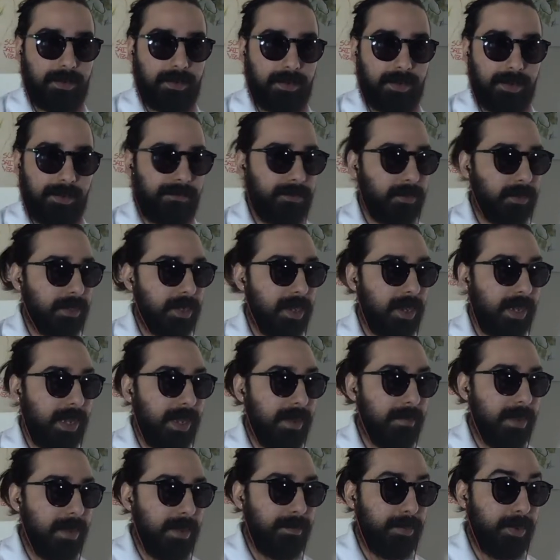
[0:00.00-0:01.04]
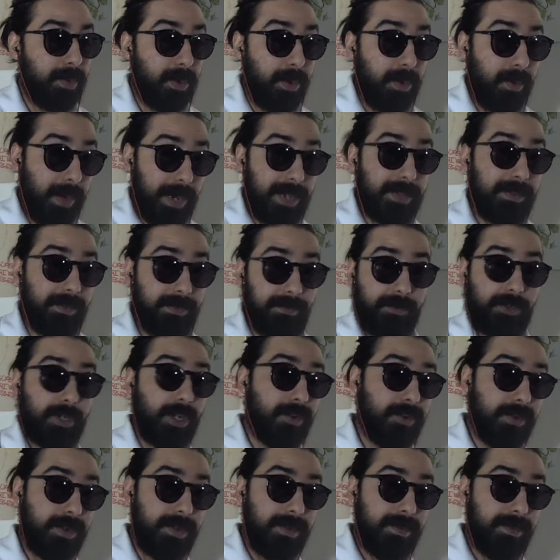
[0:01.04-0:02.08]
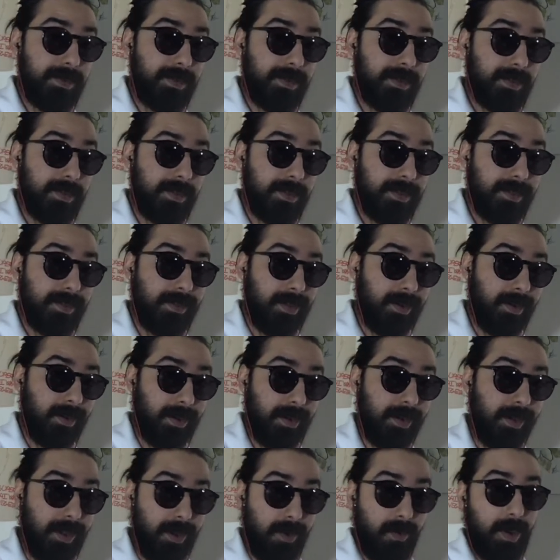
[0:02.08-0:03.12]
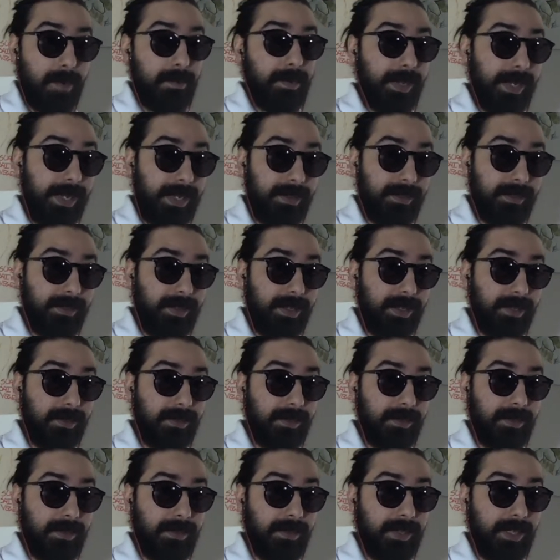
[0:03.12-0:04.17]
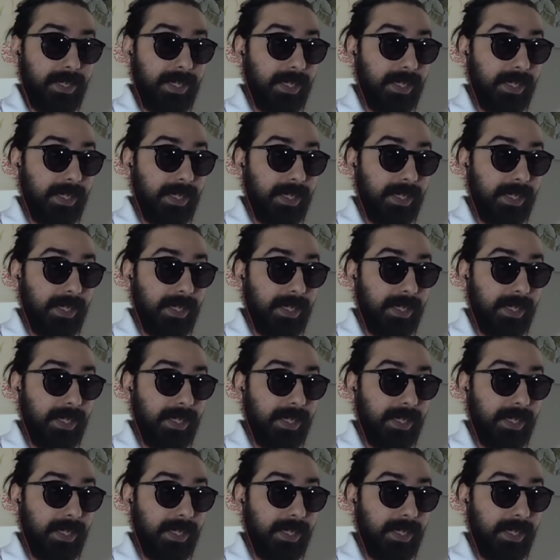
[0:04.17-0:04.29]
If we're talking about progressive judges that are going to go up against these